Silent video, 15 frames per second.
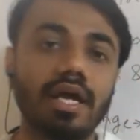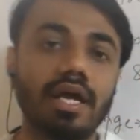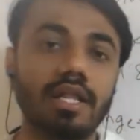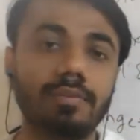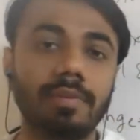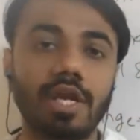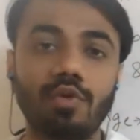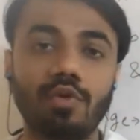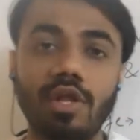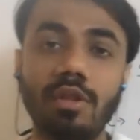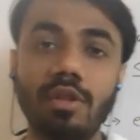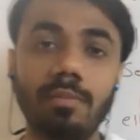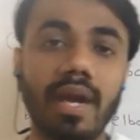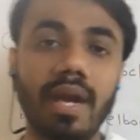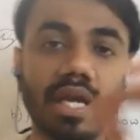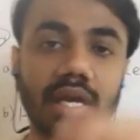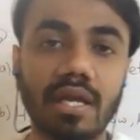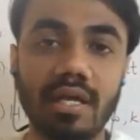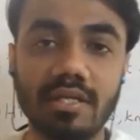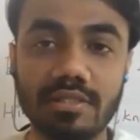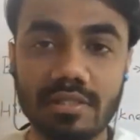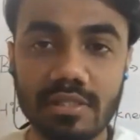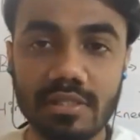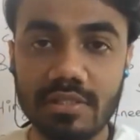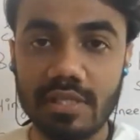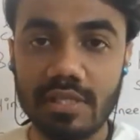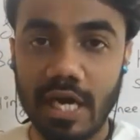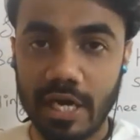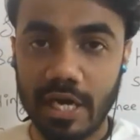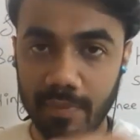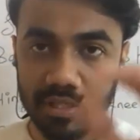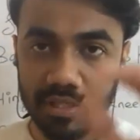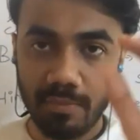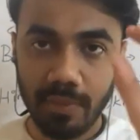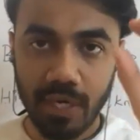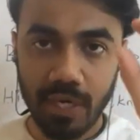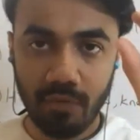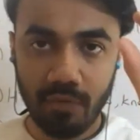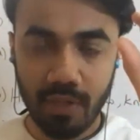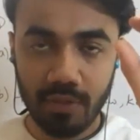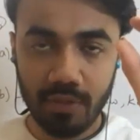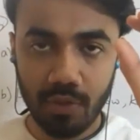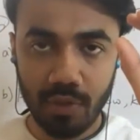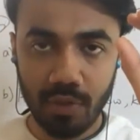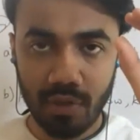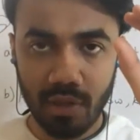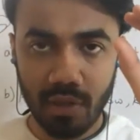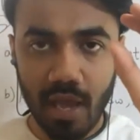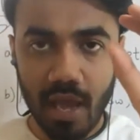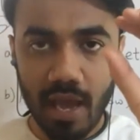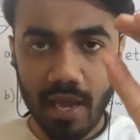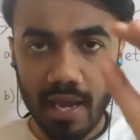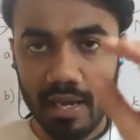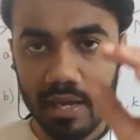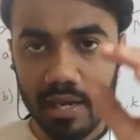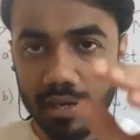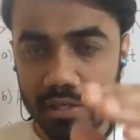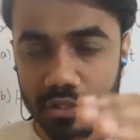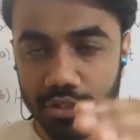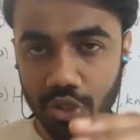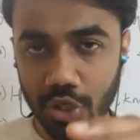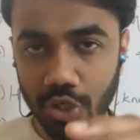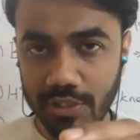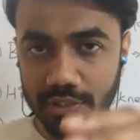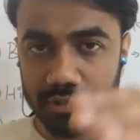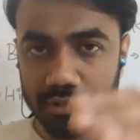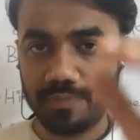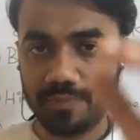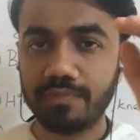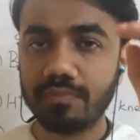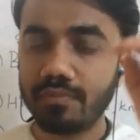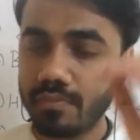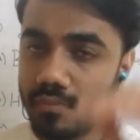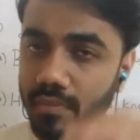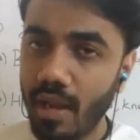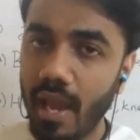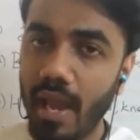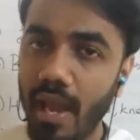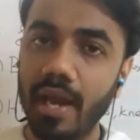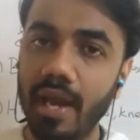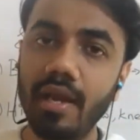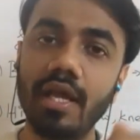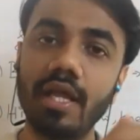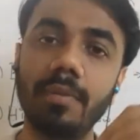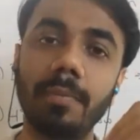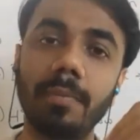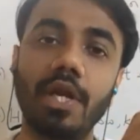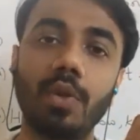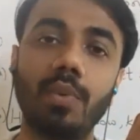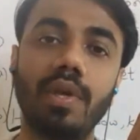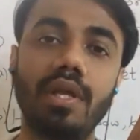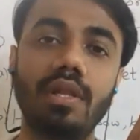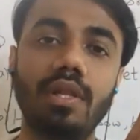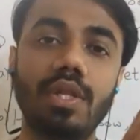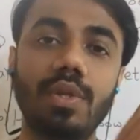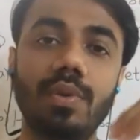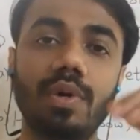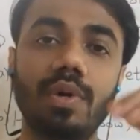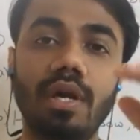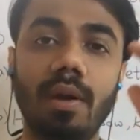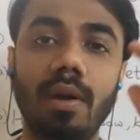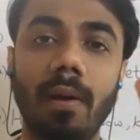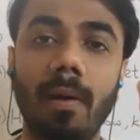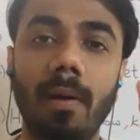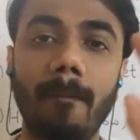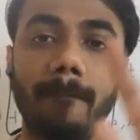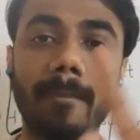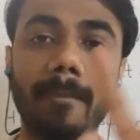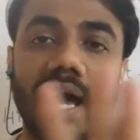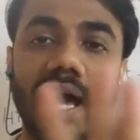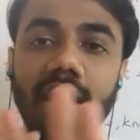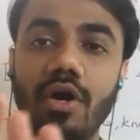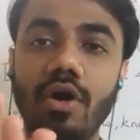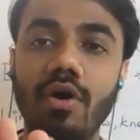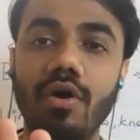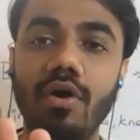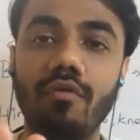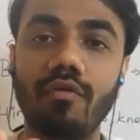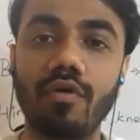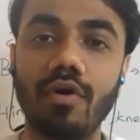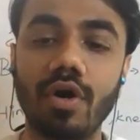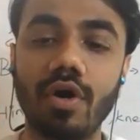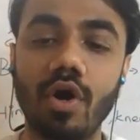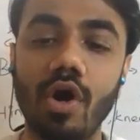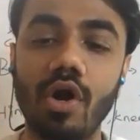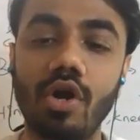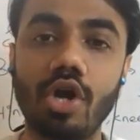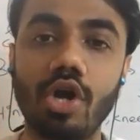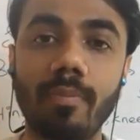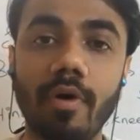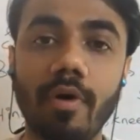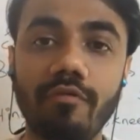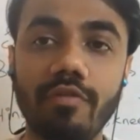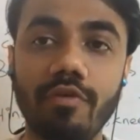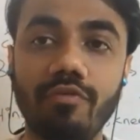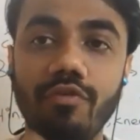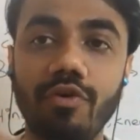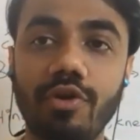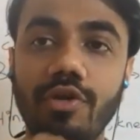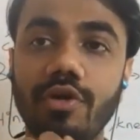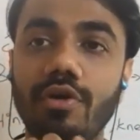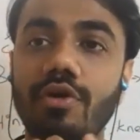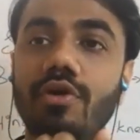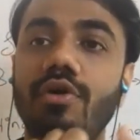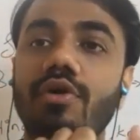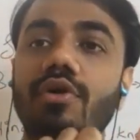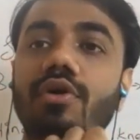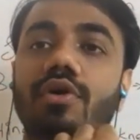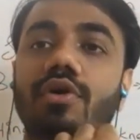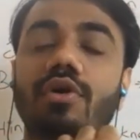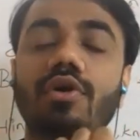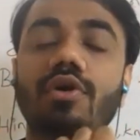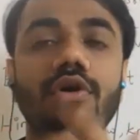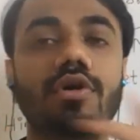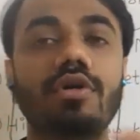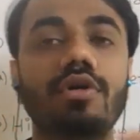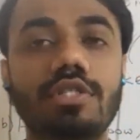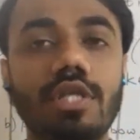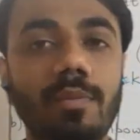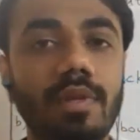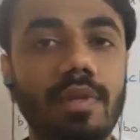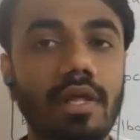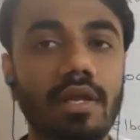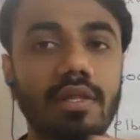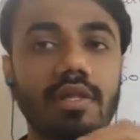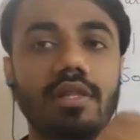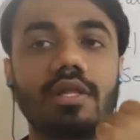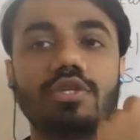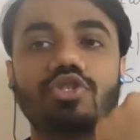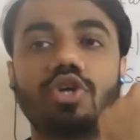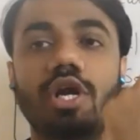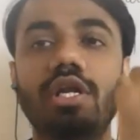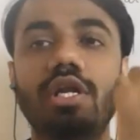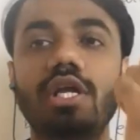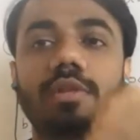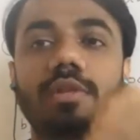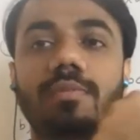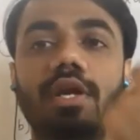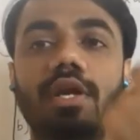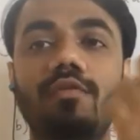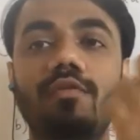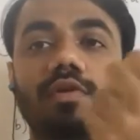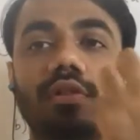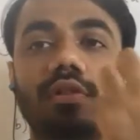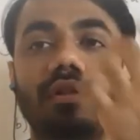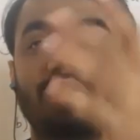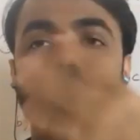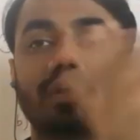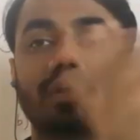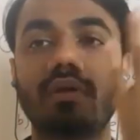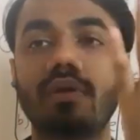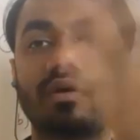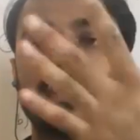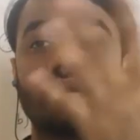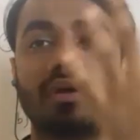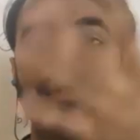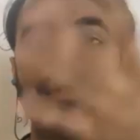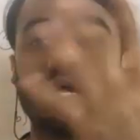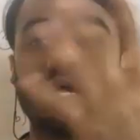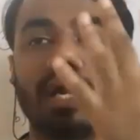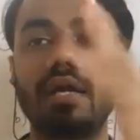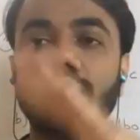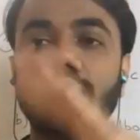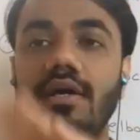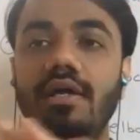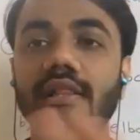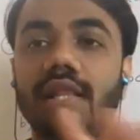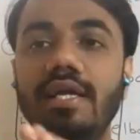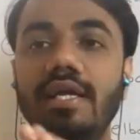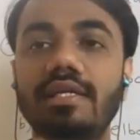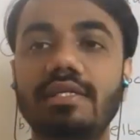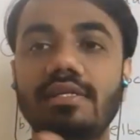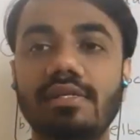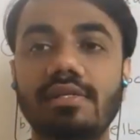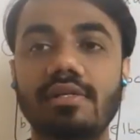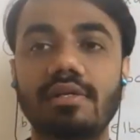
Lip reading: in between metatarsals. That means in between your ankle joints and in between your back or top of the foot. Similarly, the joint in between that glides.